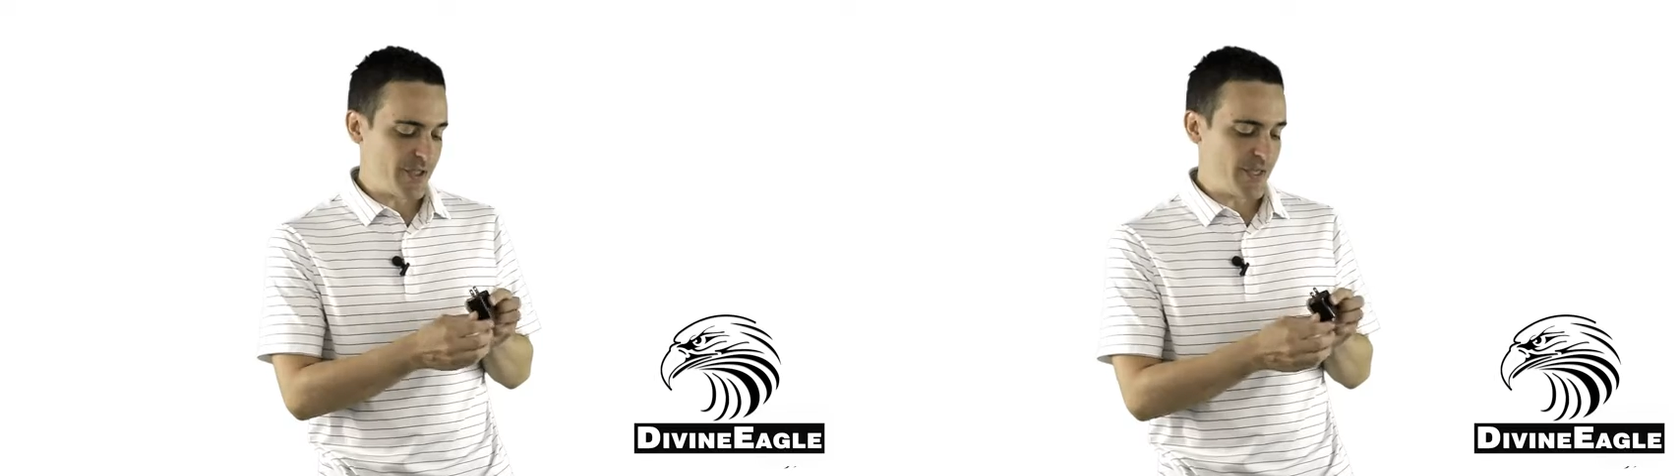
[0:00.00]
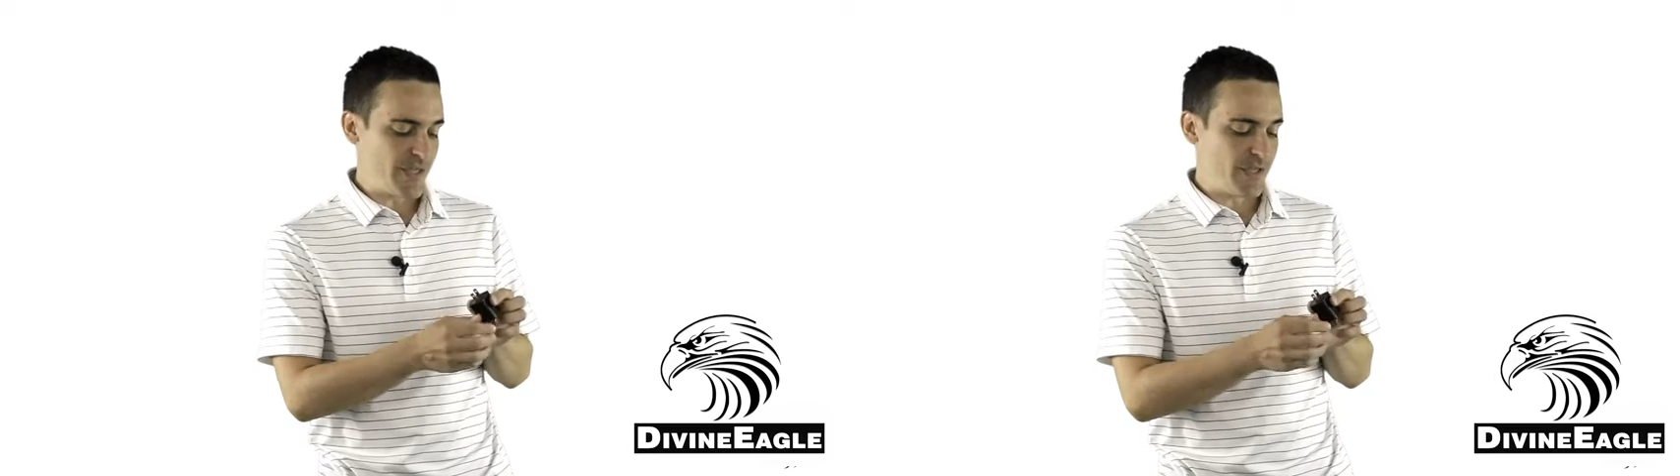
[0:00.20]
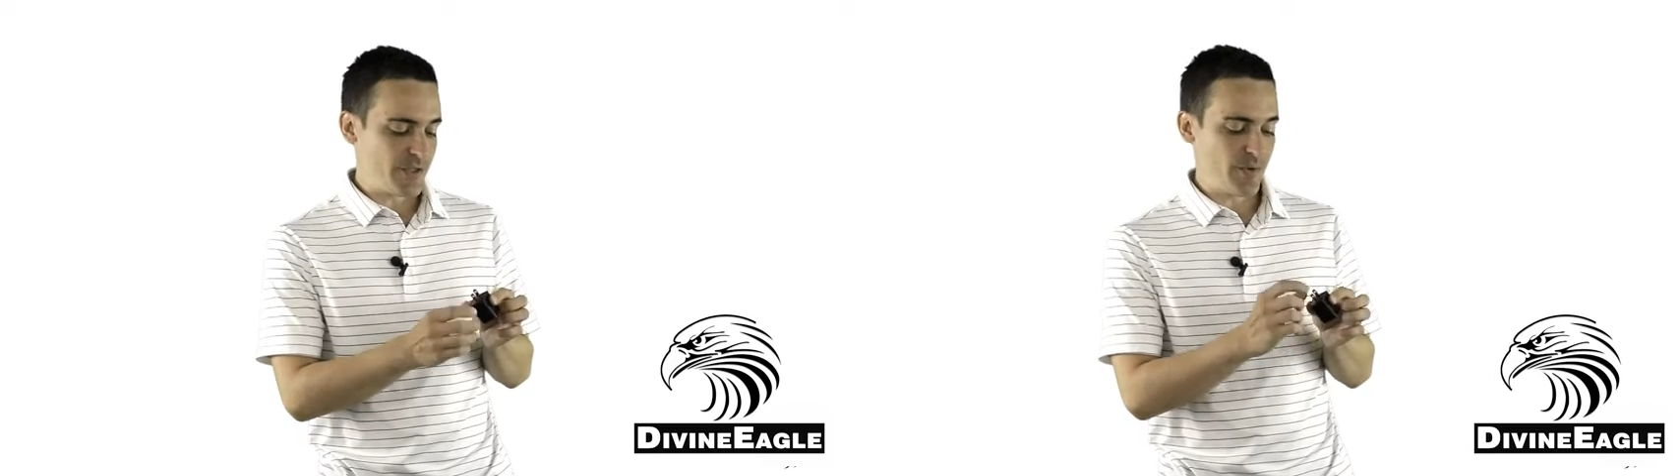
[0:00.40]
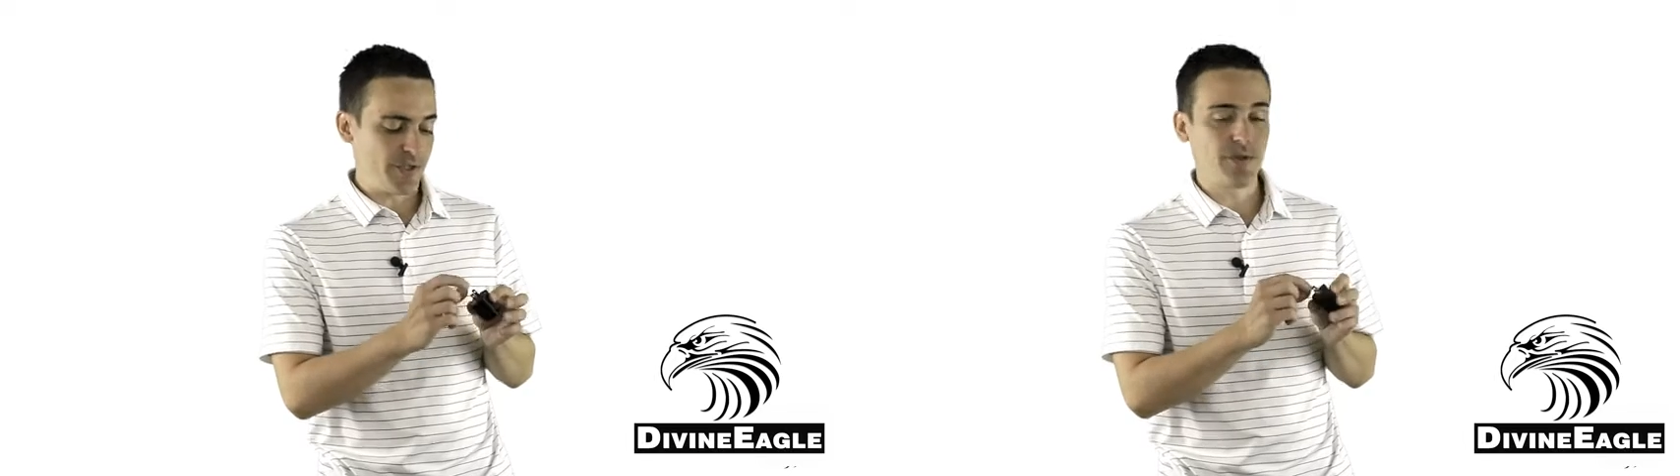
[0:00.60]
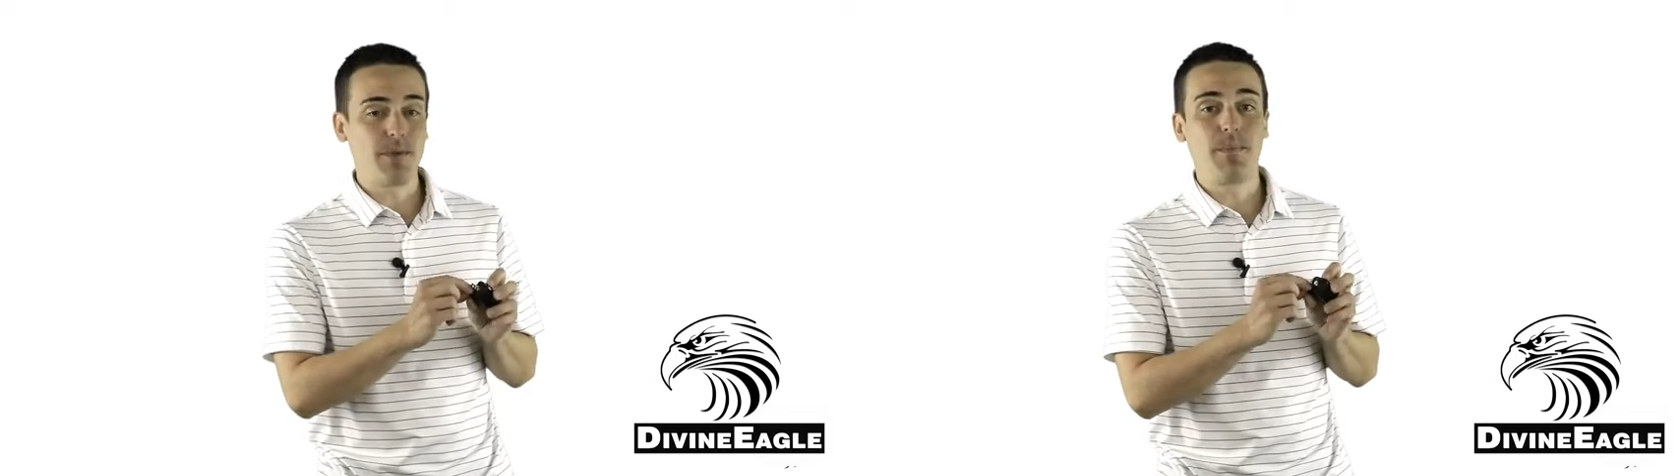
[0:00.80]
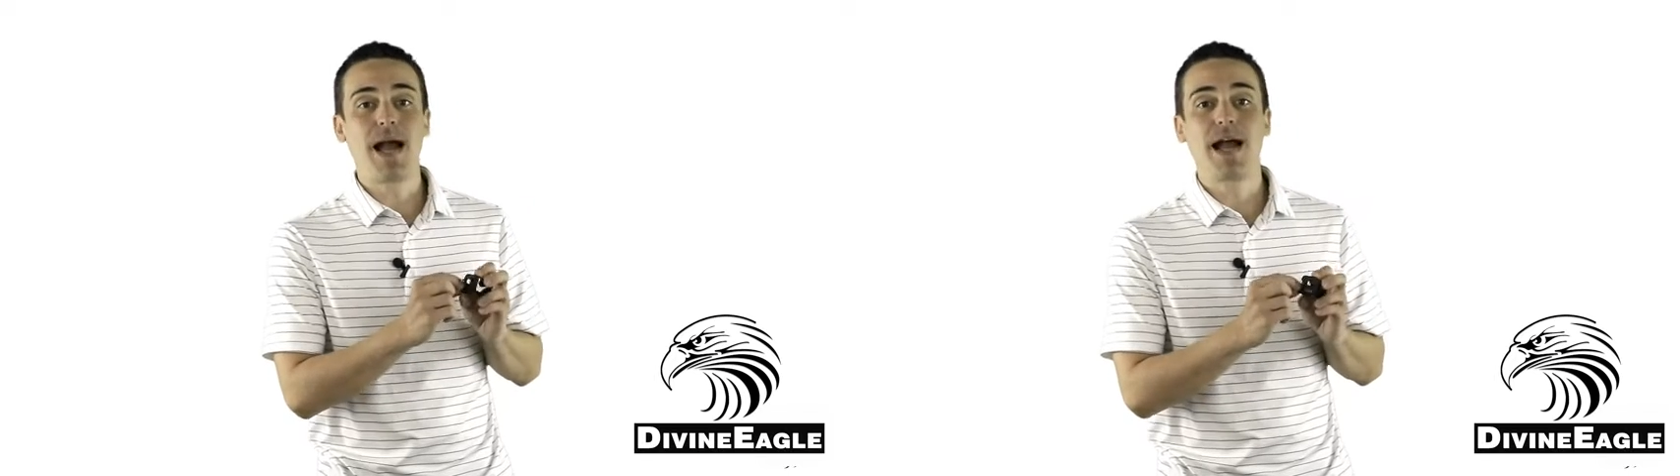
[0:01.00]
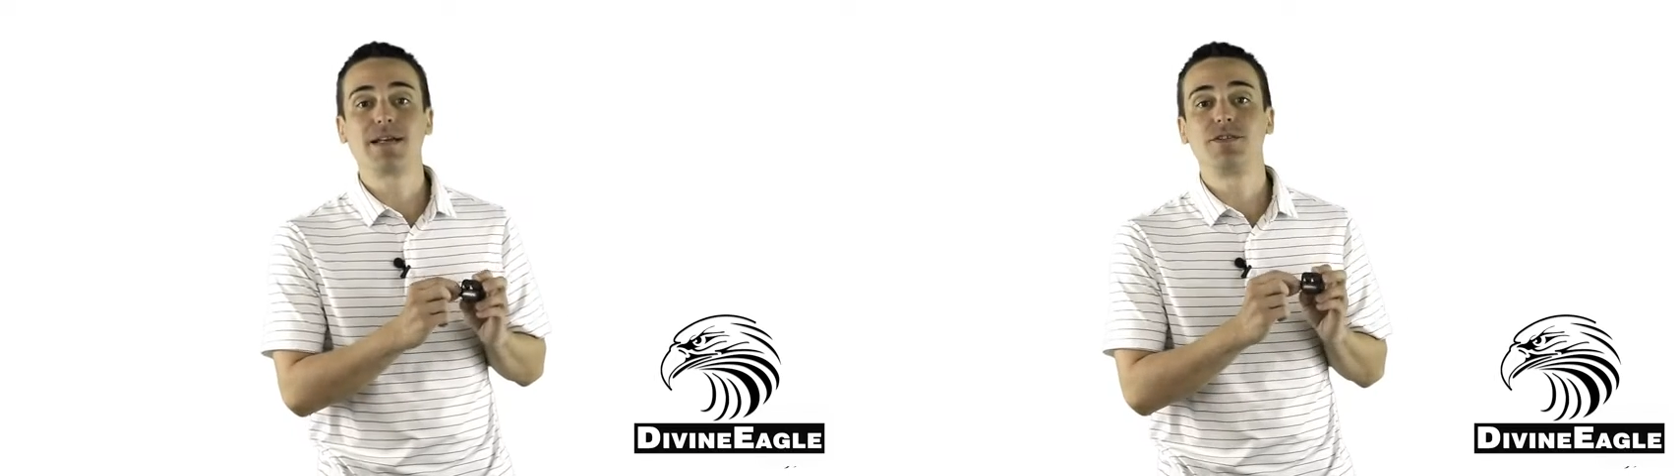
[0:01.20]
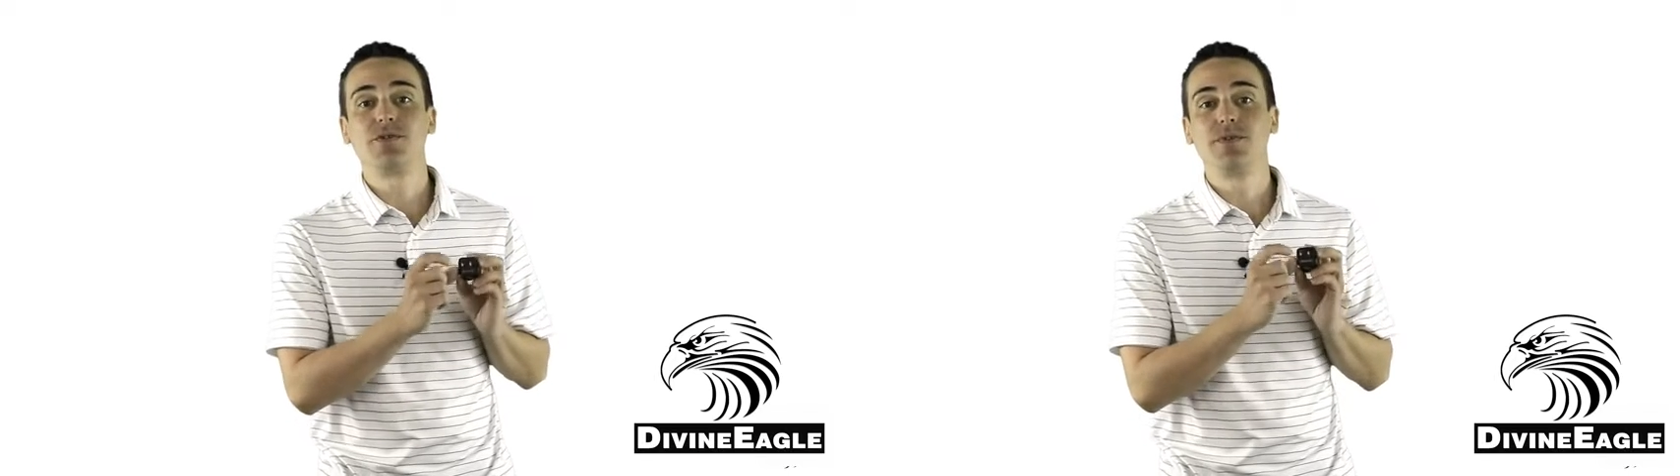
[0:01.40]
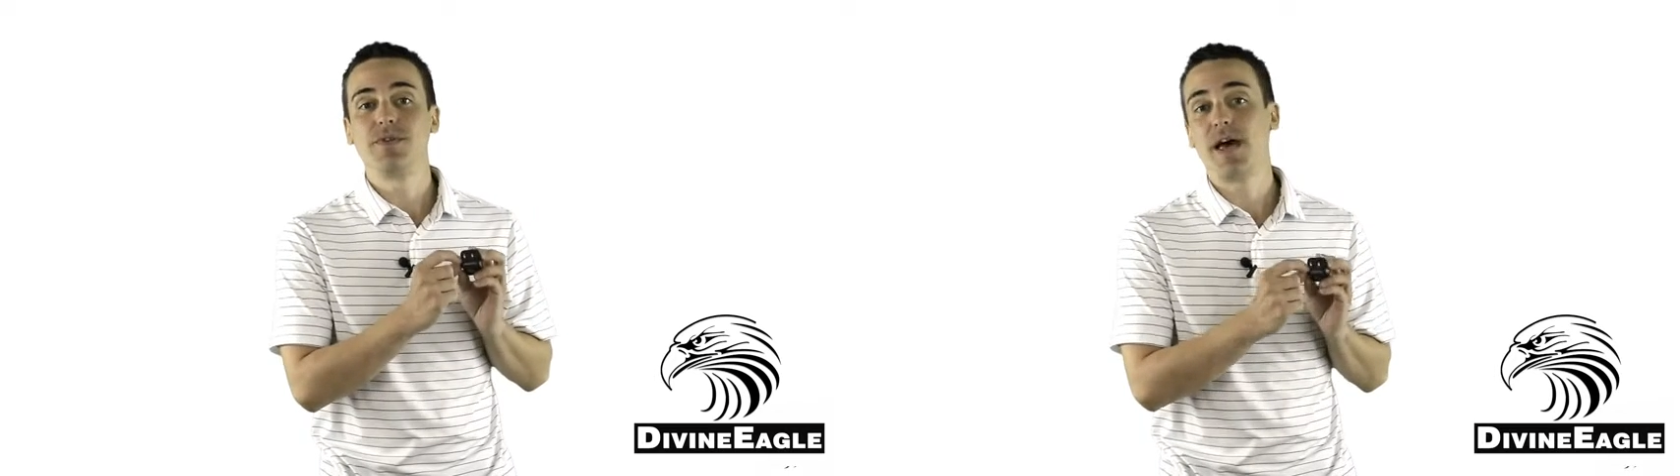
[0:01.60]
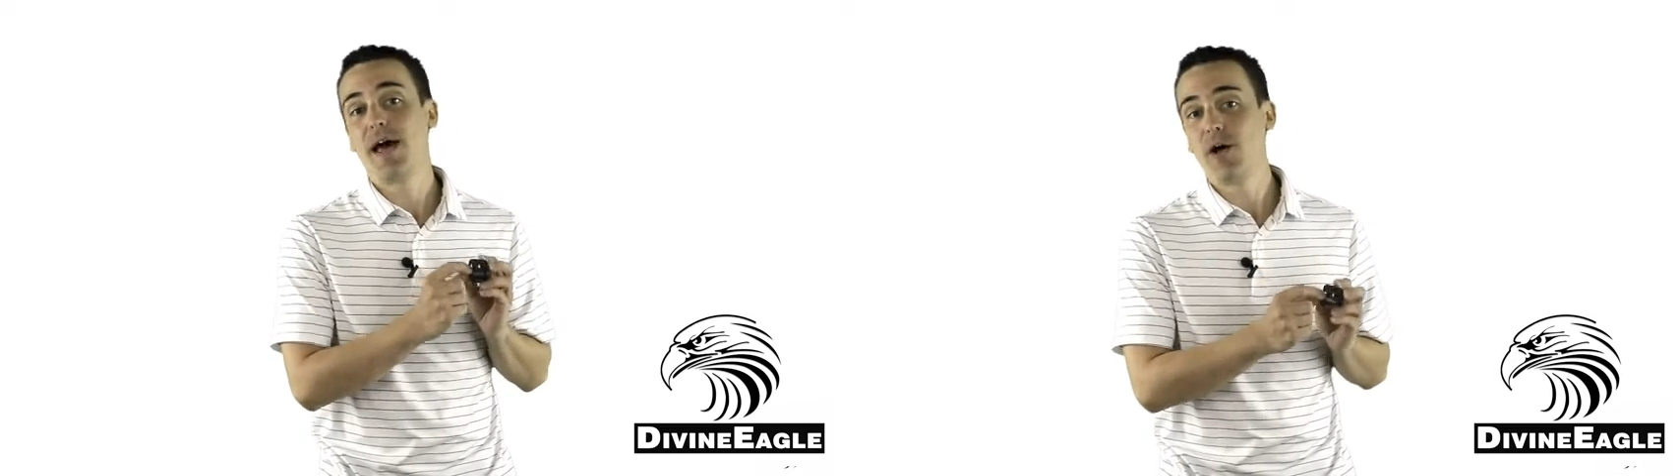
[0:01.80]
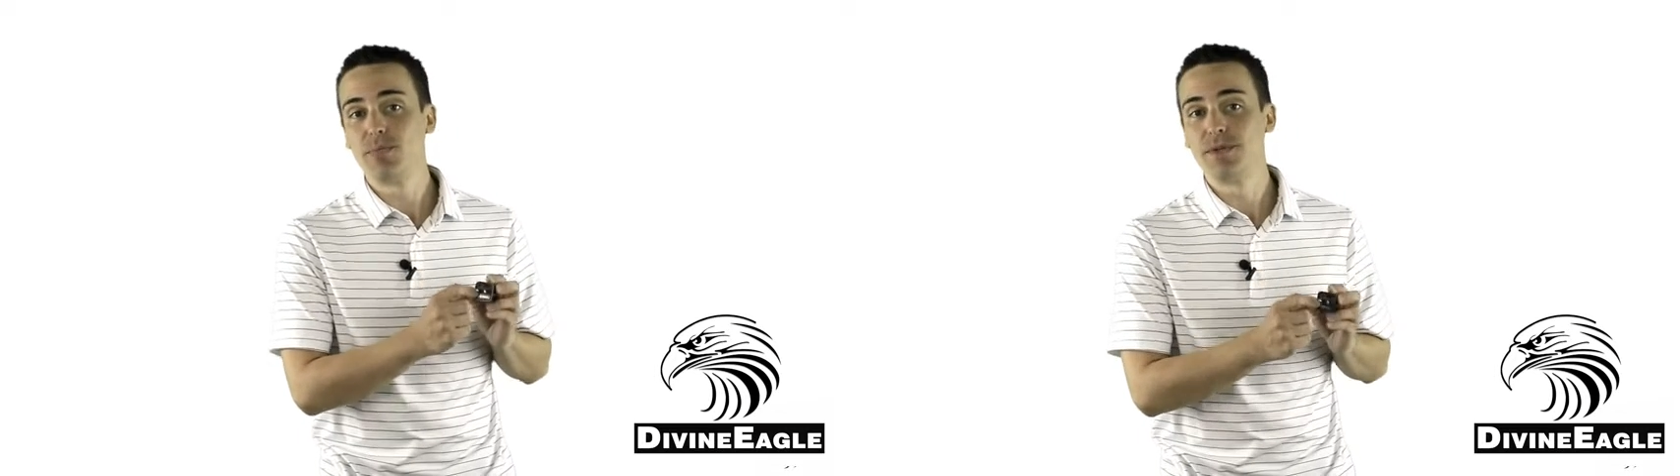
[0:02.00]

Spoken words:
the switch on the back to the L